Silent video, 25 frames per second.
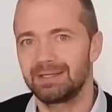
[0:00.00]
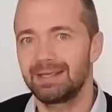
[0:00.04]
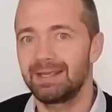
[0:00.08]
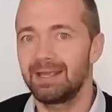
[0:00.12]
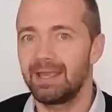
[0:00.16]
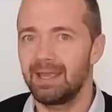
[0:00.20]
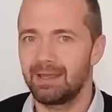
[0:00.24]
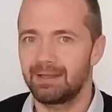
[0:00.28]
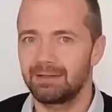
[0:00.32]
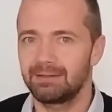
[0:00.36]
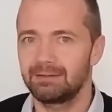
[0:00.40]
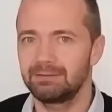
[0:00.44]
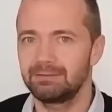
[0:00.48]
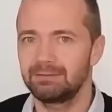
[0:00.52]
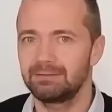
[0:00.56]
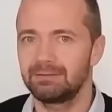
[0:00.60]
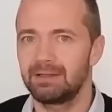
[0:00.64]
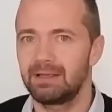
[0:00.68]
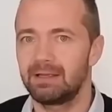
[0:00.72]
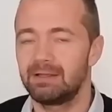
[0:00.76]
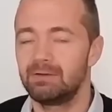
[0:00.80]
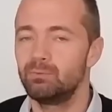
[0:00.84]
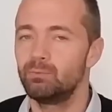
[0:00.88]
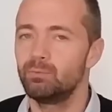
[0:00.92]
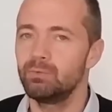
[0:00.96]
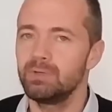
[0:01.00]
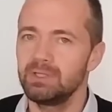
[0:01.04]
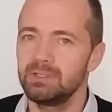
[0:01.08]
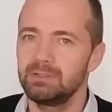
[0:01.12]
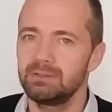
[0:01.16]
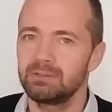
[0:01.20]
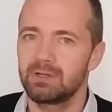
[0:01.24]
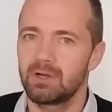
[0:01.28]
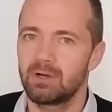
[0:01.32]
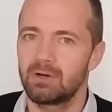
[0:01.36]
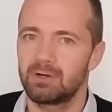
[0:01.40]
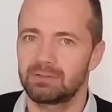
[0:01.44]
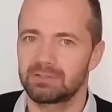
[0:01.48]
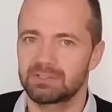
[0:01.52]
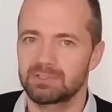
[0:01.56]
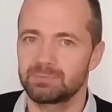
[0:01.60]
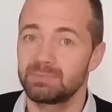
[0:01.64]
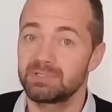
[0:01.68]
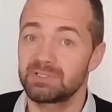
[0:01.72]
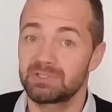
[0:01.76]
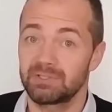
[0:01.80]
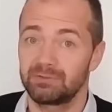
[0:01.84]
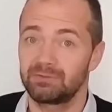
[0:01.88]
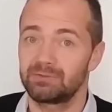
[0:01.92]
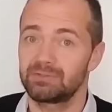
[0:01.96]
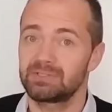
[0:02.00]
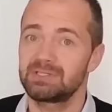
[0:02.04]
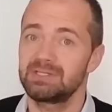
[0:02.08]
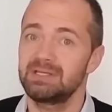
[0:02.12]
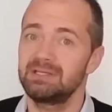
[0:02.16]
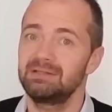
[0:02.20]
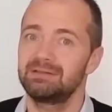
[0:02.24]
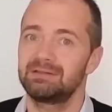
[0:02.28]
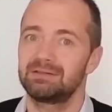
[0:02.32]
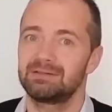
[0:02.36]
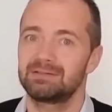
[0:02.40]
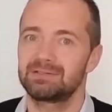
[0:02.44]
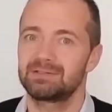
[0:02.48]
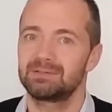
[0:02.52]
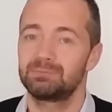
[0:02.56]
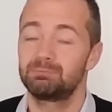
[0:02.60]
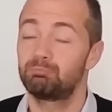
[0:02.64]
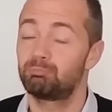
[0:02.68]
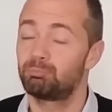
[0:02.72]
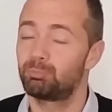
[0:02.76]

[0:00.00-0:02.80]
can and will cause misunderstandings,